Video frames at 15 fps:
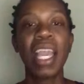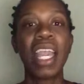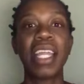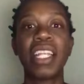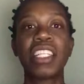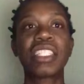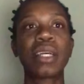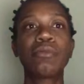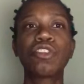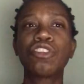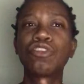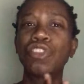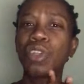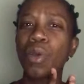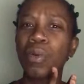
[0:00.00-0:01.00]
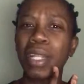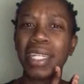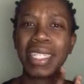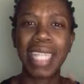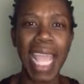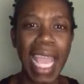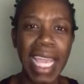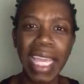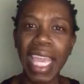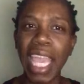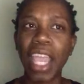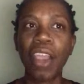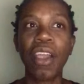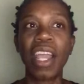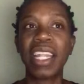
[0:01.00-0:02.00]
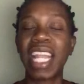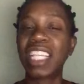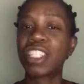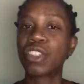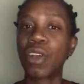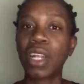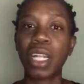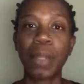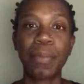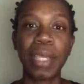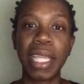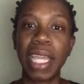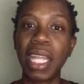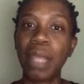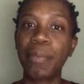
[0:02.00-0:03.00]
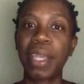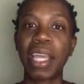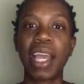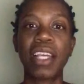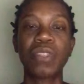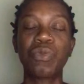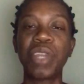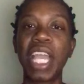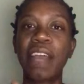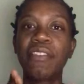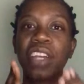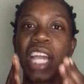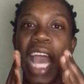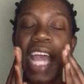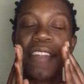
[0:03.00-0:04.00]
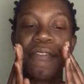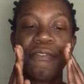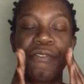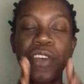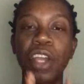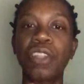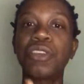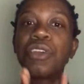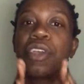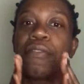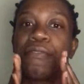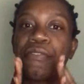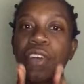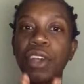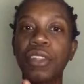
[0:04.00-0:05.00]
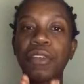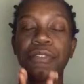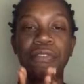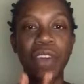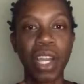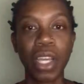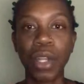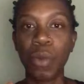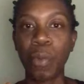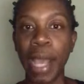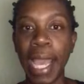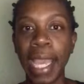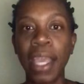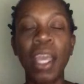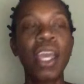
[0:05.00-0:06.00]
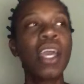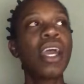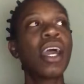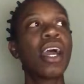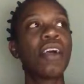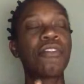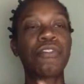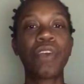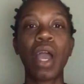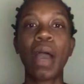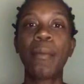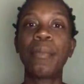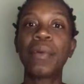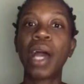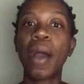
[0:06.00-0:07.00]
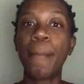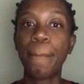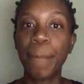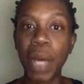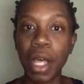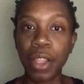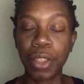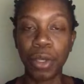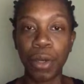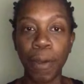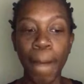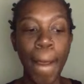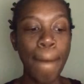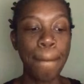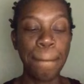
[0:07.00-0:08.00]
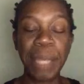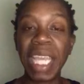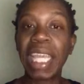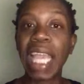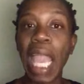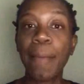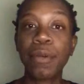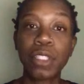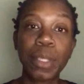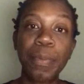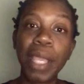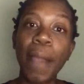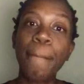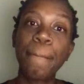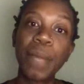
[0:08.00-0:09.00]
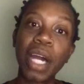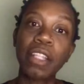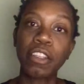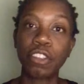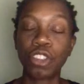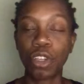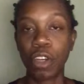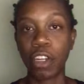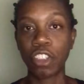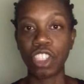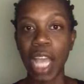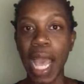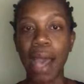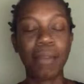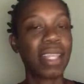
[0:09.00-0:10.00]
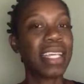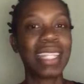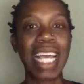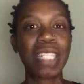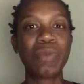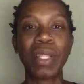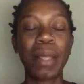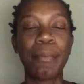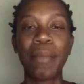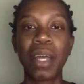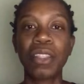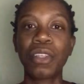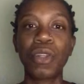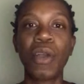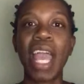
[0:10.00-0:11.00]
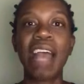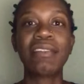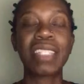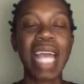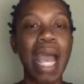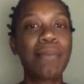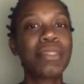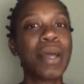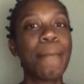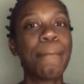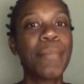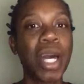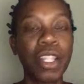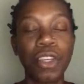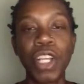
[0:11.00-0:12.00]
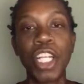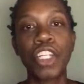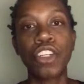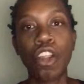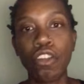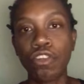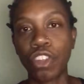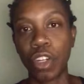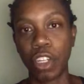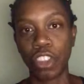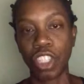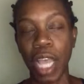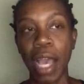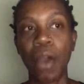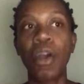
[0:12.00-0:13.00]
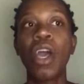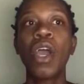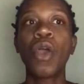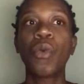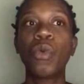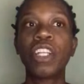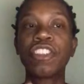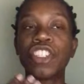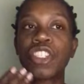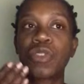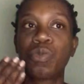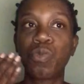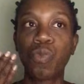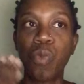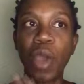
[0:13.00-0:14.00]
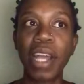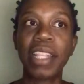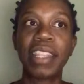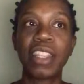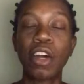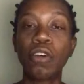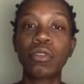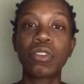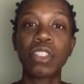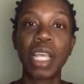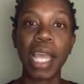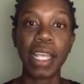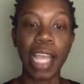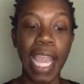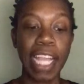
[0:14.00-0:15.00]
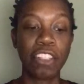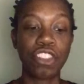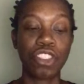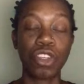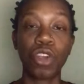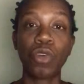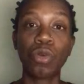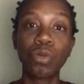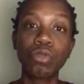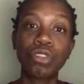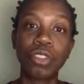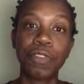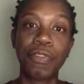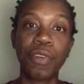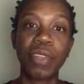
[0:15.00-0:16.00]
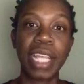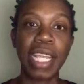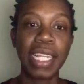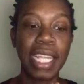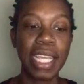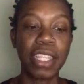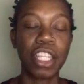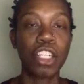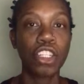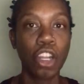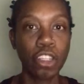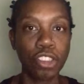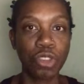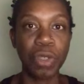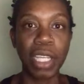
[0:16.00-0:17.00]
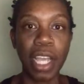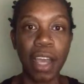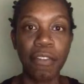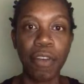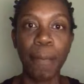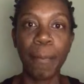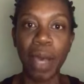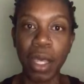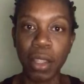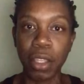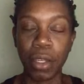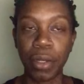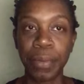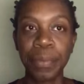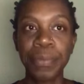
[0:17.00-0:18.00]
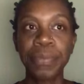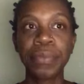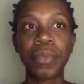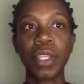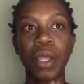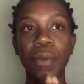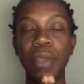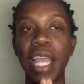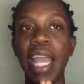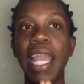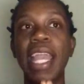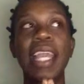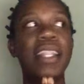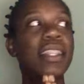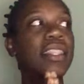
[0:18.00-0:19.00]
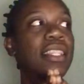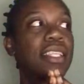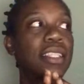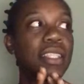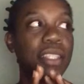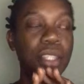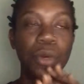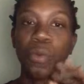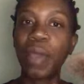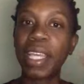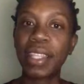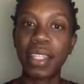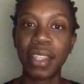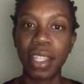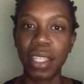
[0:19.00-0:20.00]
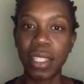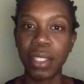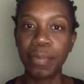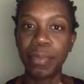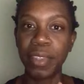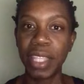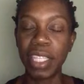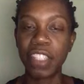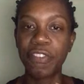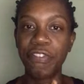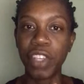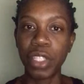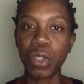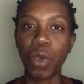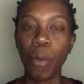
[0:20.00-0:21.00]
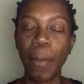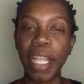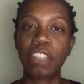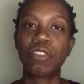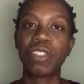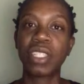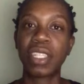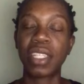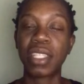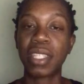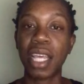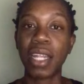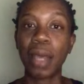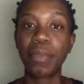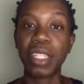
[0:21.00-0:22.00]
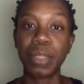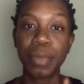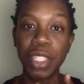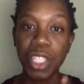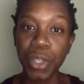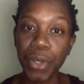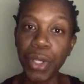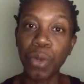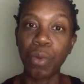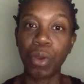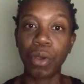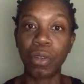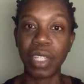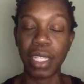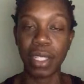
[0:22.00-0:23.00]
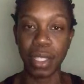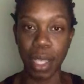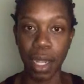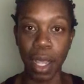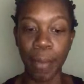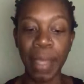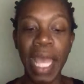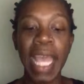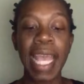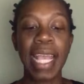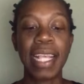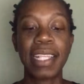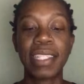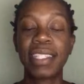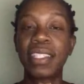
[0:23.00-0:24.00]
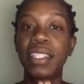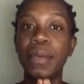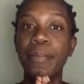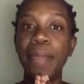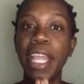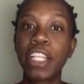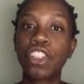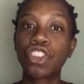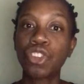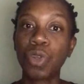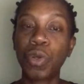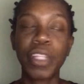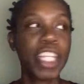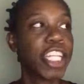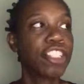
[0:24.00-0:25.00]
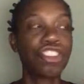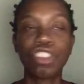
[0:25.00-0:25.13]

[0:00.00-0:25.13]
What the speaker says: and then some children go to daycare, and they start at the beginning because we have gotten further and further fucking away from a mother being able to be a mother to her child. And that's why the mother don't have time to mother and nurture her child, which is what those ages are crucial for. They need the nurturing of a mother. Okay, and the way that this physical matrix is set up, this material world is set up, is to make sure that the